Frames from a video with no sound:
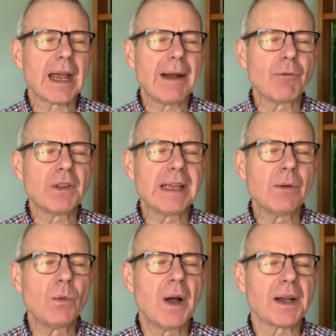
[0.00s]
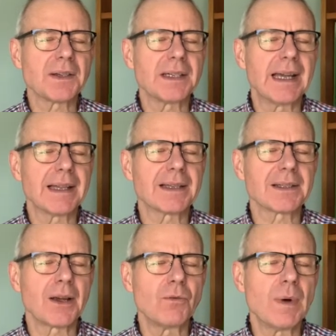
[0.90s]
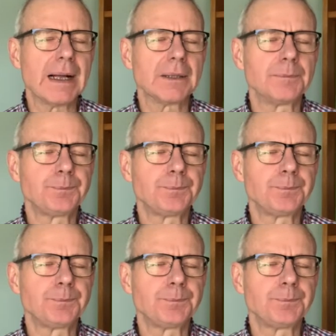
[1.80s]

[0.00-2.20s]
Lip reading: everything works together so well.